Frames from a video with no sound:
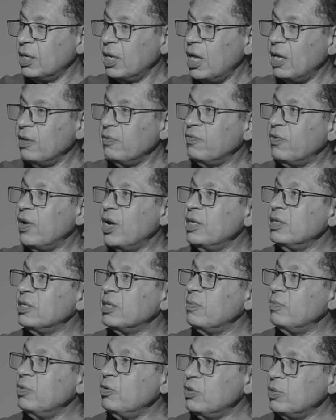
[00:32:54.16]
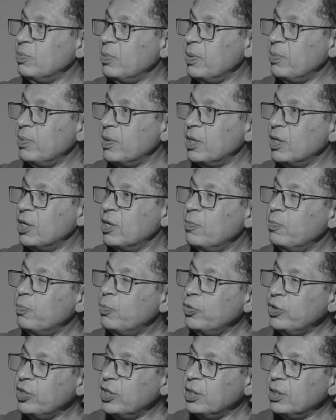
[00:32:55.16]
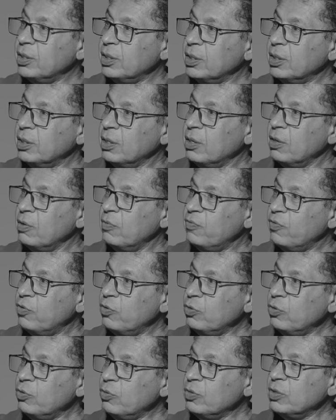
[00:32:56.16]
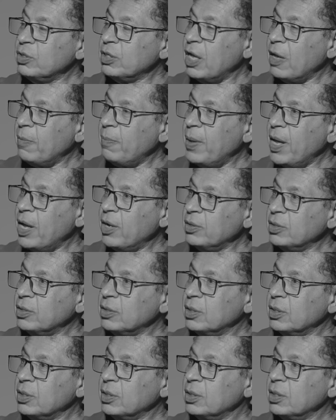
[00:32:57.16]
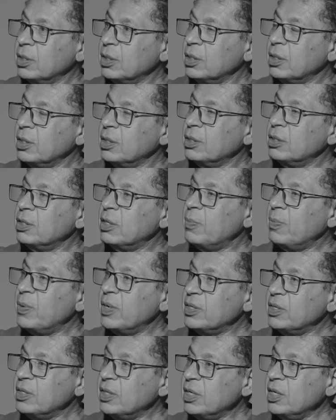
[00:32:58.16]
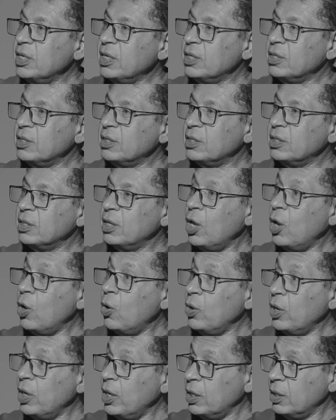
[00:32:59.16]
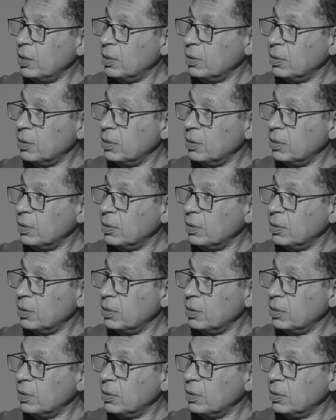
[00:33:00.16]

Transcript: I find some newspaper put in photos about the Palestinians only.